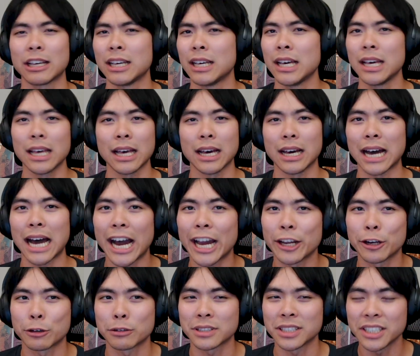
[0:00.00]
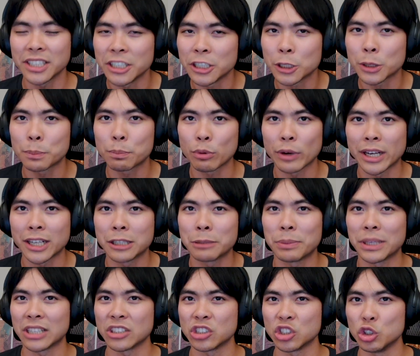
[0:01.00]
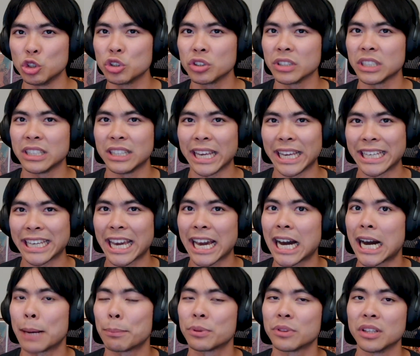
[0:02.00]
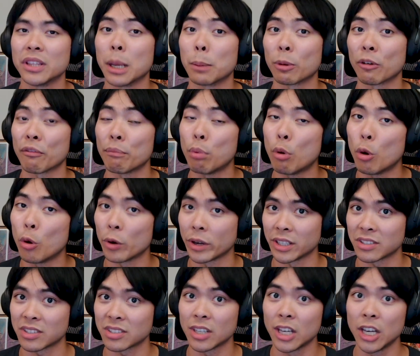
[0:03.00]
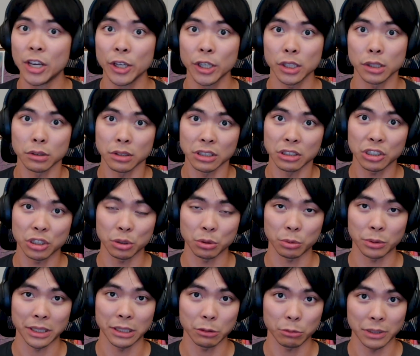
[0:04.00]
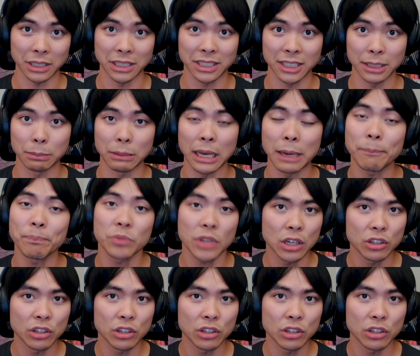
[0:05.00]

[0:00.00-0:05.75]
a higher tier brand, because usually they cap the number of points you need to redeem them.